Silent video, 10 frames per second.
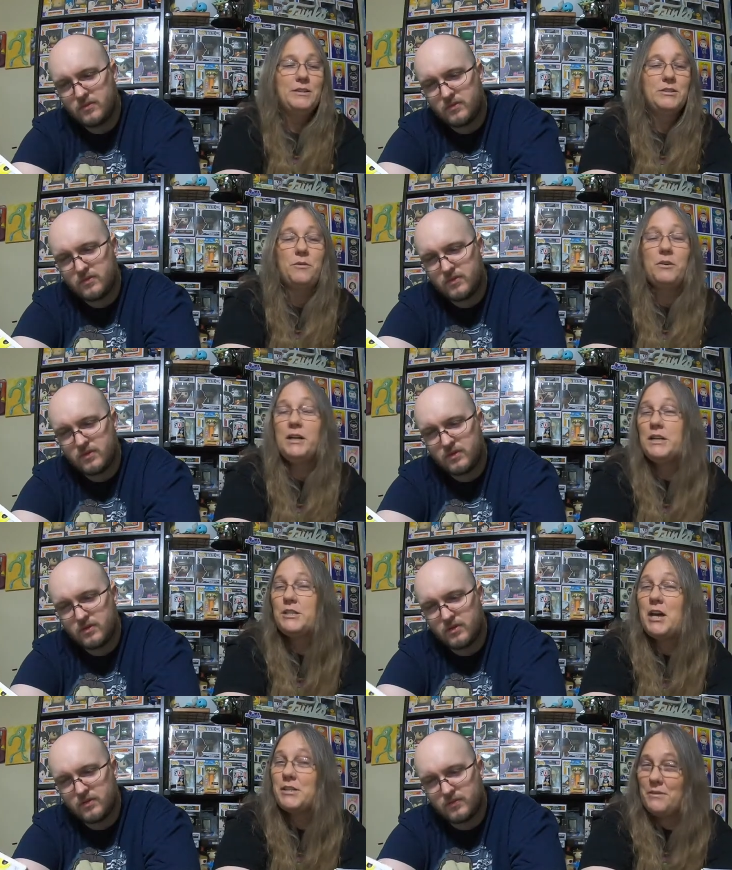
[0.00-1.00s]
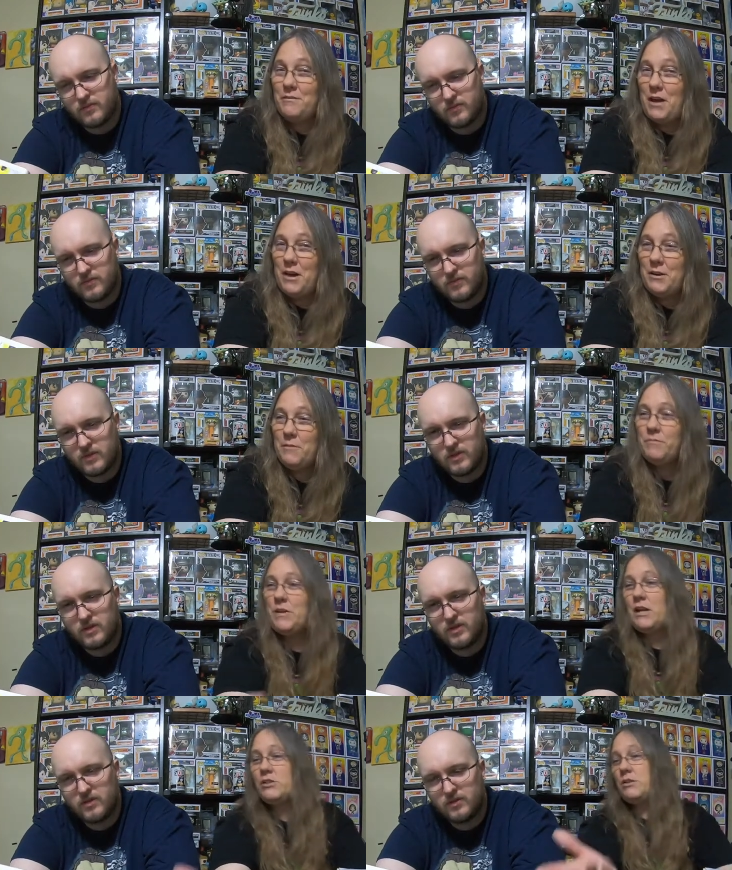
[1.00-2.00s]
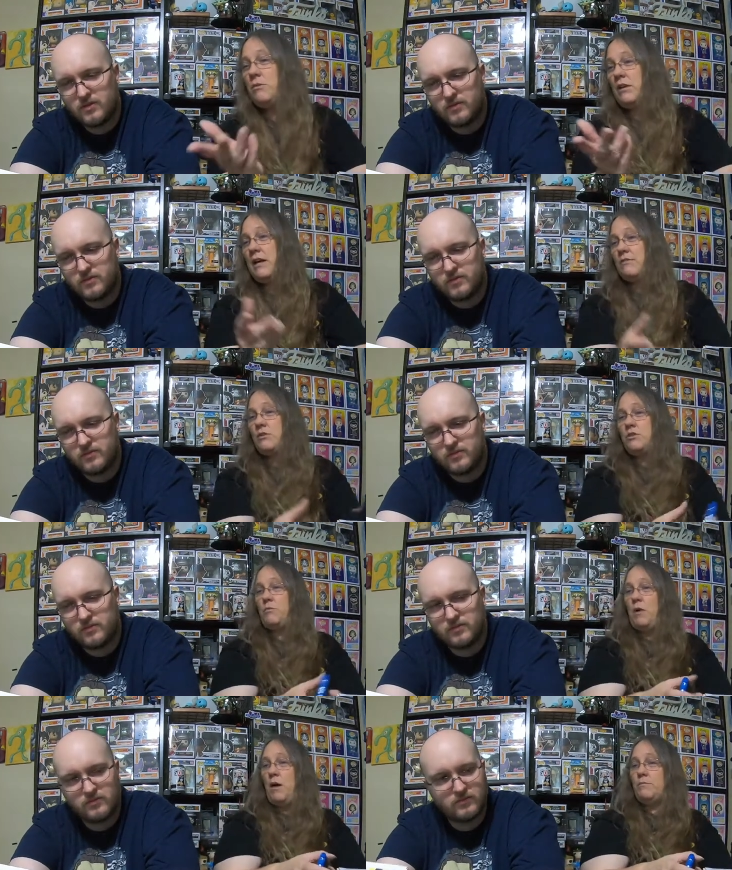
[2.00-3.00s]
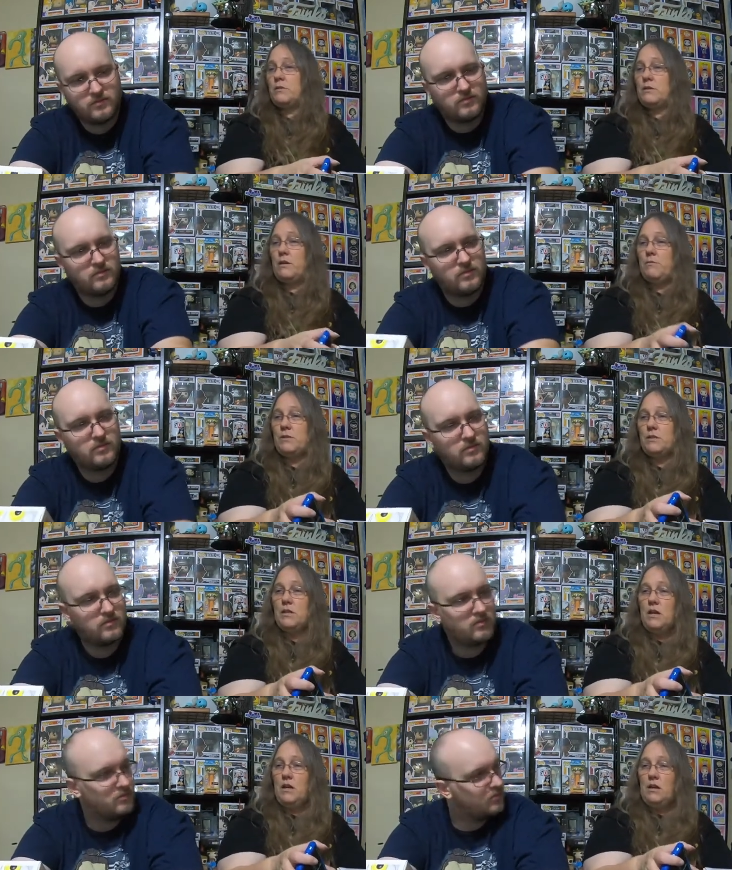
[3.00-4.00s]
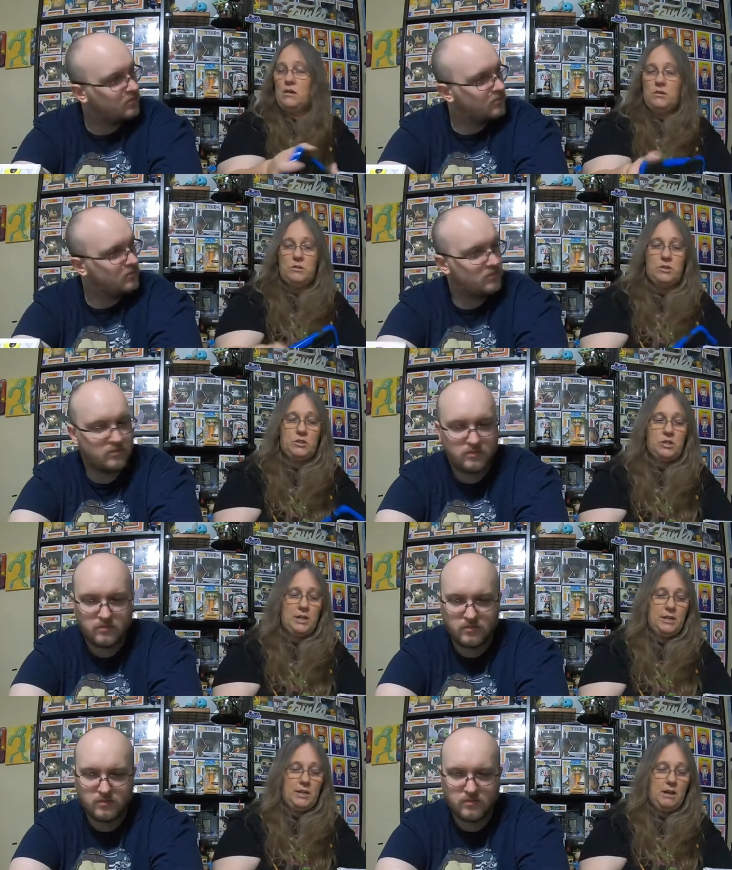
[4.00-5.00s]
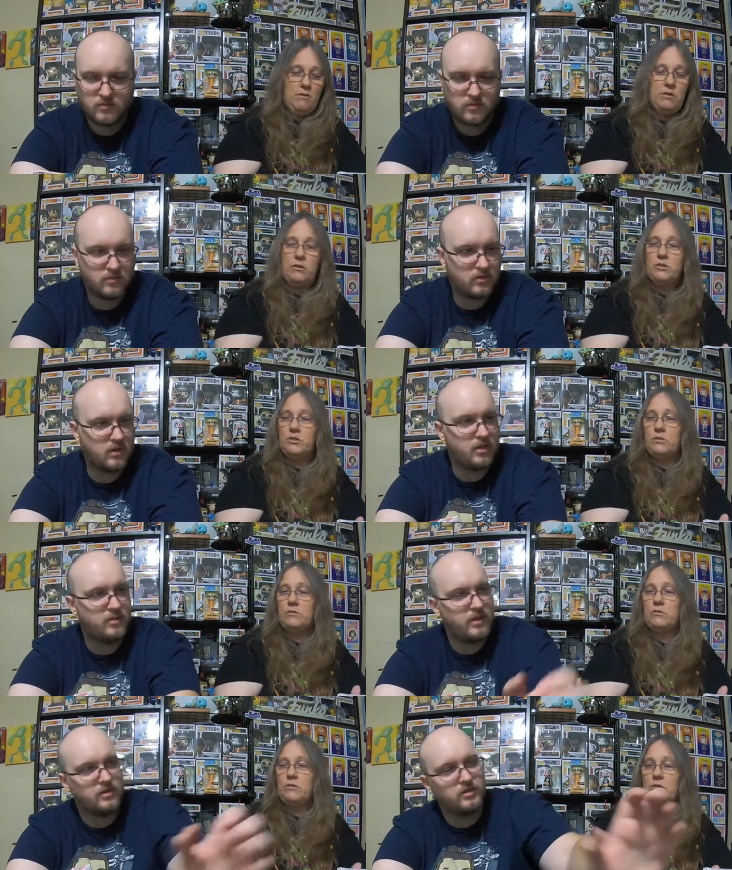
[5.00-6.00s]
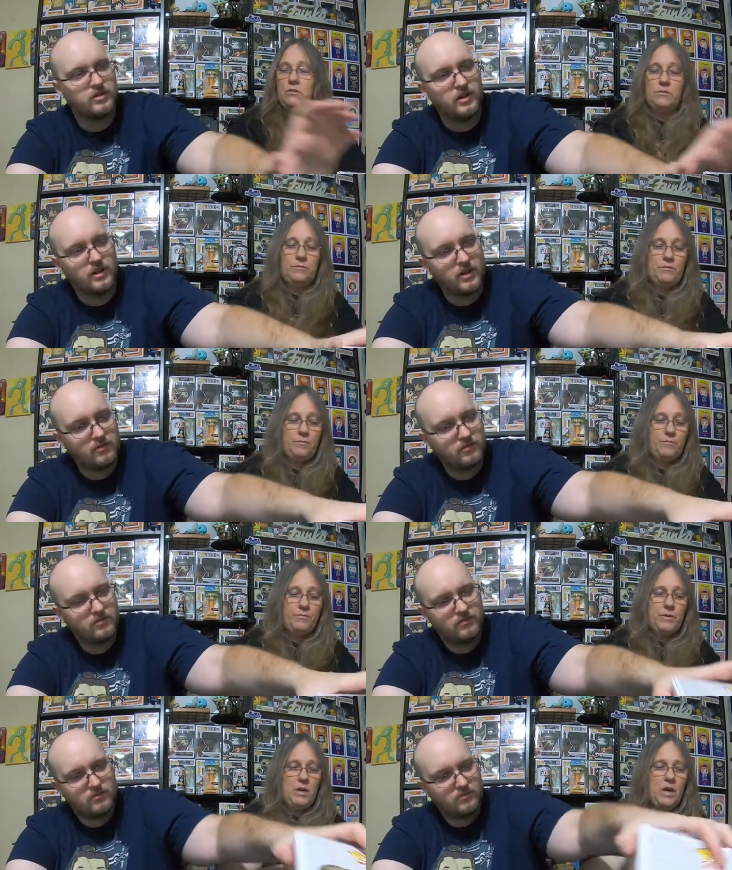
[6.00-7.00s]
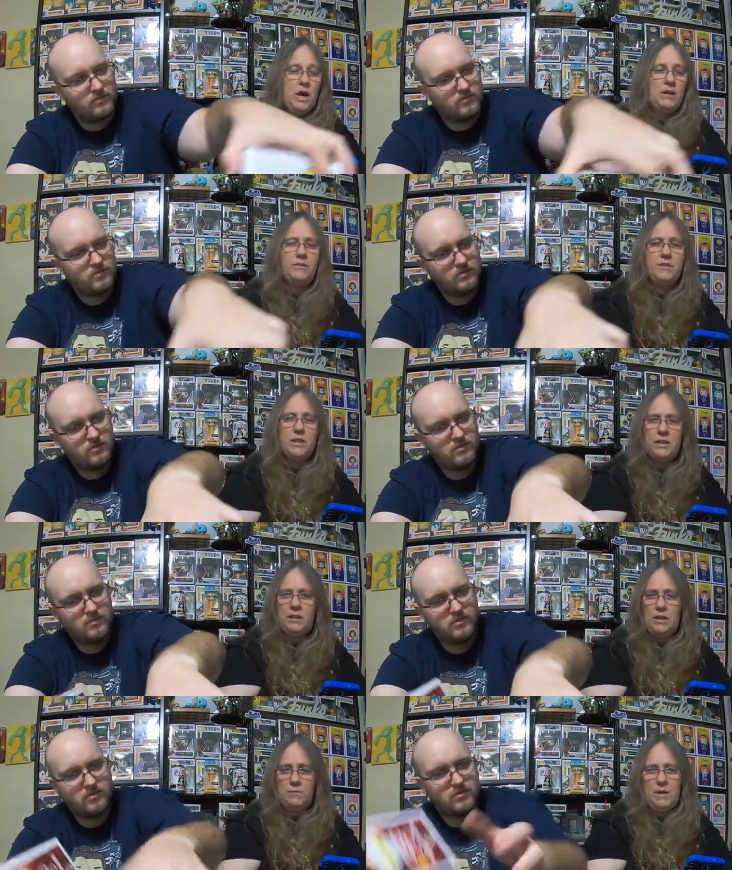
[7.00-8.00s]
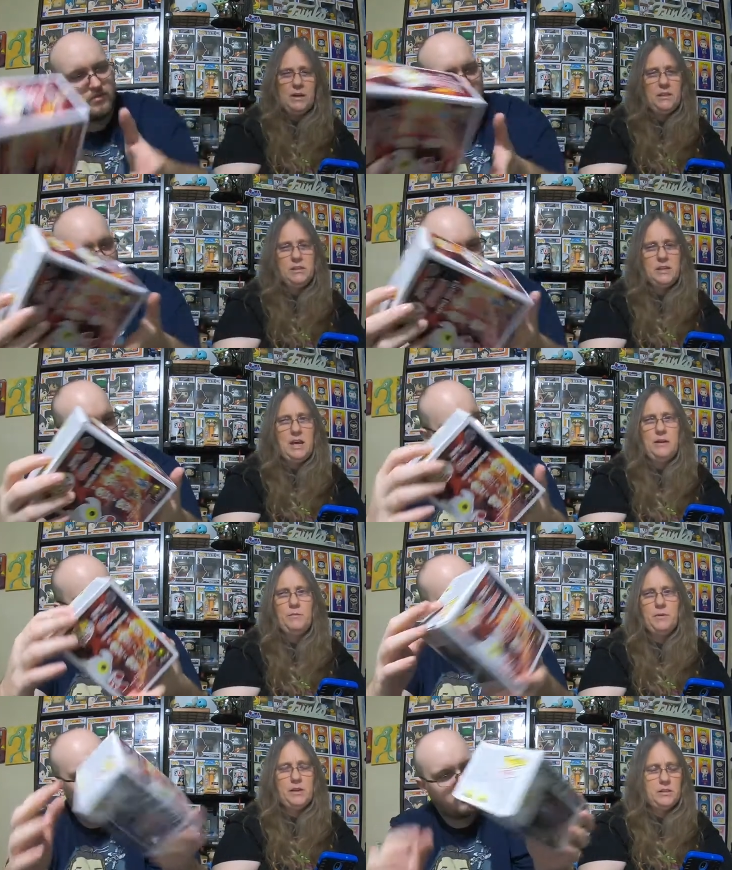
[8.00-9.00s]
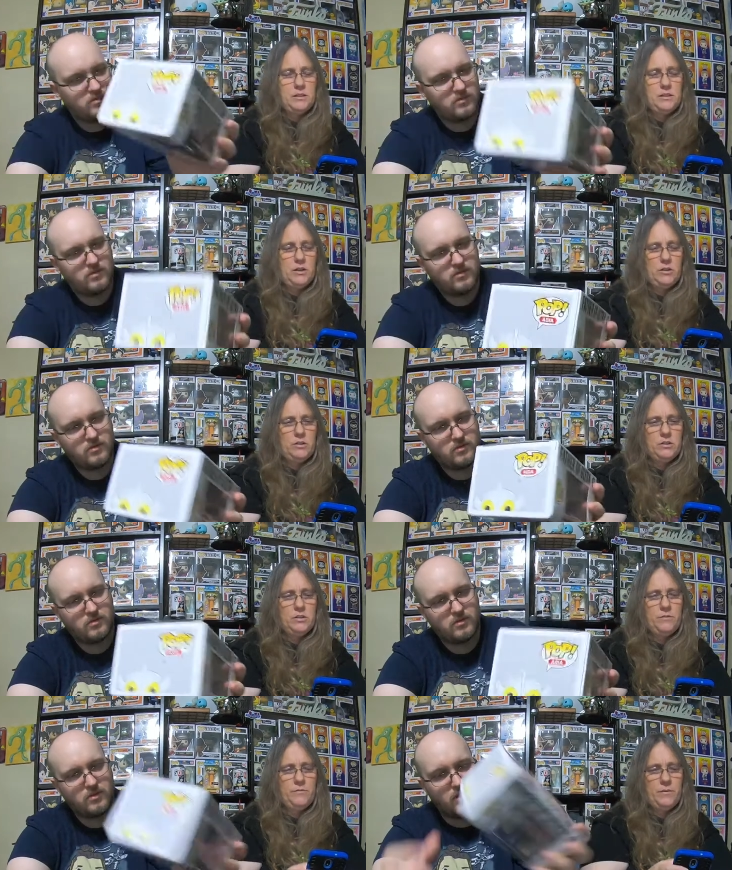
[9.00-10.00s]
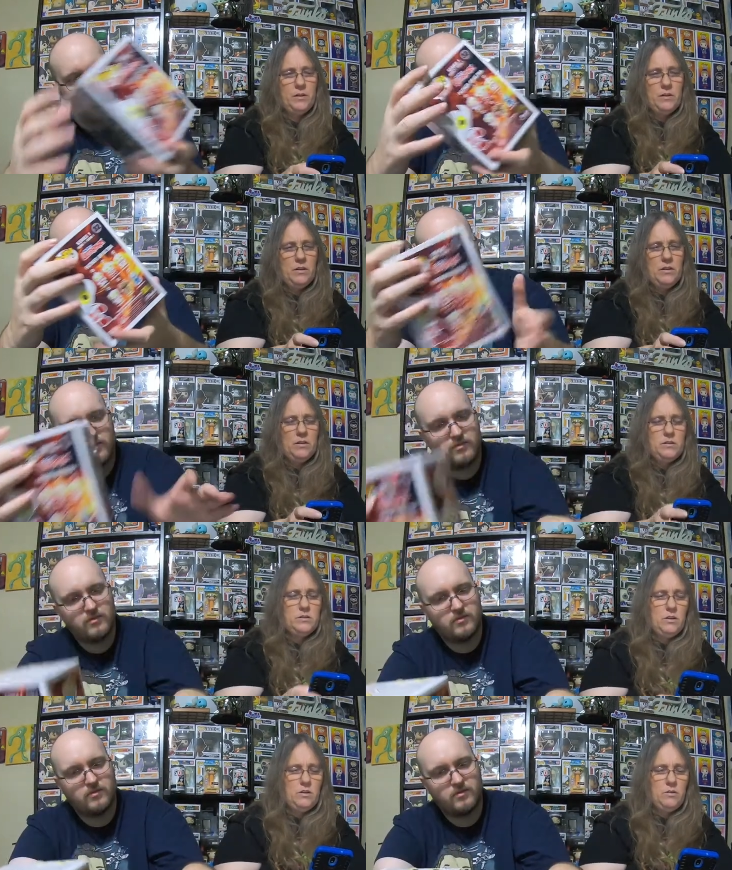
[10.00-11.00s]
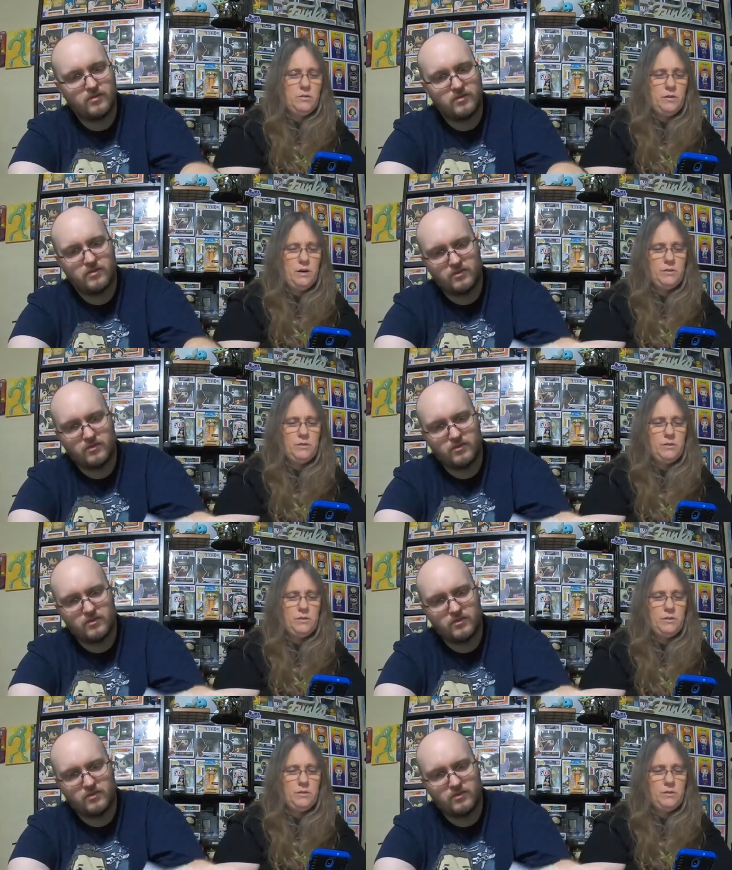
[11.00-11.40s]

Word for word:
Speaker 1: So we're going to check some value. Actually, we only have the two pops. Can we just check it now? Or
Speaker 2: should... Yeah, we can just check it now.
Speaker 1: I don't think... I'm not going to scan them because of stickers. Okay. So we